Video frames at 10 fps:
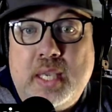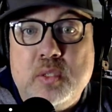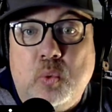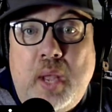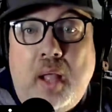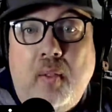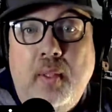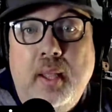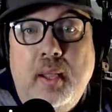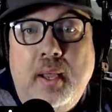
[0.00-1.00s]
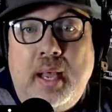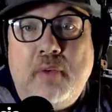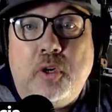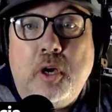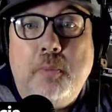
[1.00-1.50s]
as well.
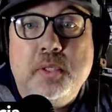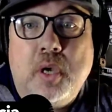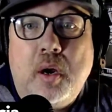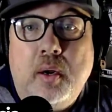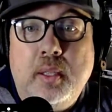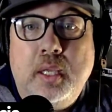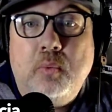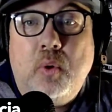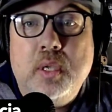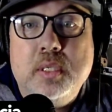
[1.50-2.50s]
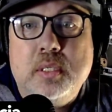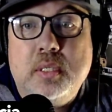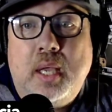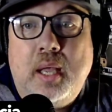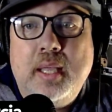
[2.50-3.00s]
For Kopitar, it
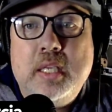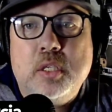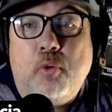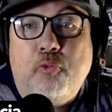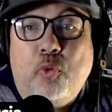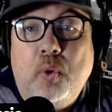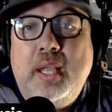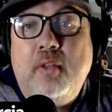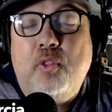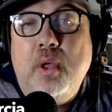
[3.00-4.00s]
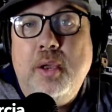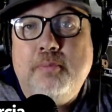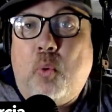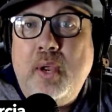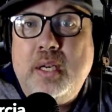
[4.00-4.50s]
was his 40th
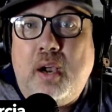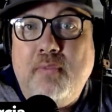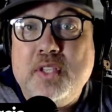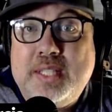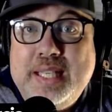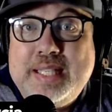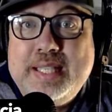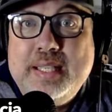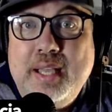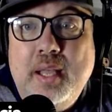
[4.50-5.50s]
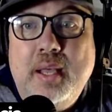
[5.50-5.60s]
point of the season.